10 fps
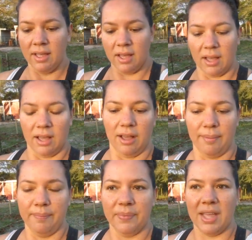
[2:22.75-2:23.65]

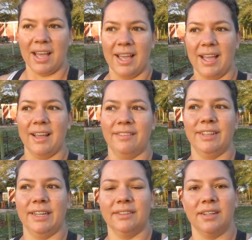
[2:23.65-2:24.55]
um, I have
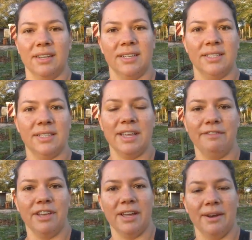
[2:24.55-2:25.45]
like the
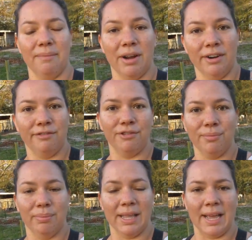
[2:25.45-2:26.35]
stevia and monk
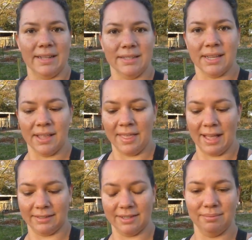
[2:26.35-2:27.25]
fruit blend
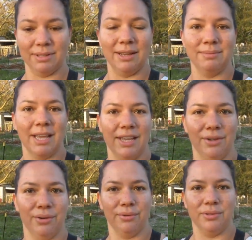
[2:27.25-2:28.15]
that sometimes I
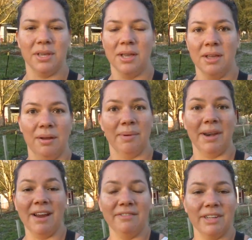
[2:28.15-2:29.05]
use, but
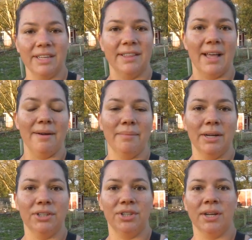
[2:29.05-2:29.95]
not really that
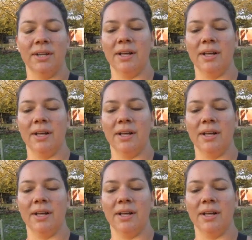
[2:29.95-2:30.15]
much.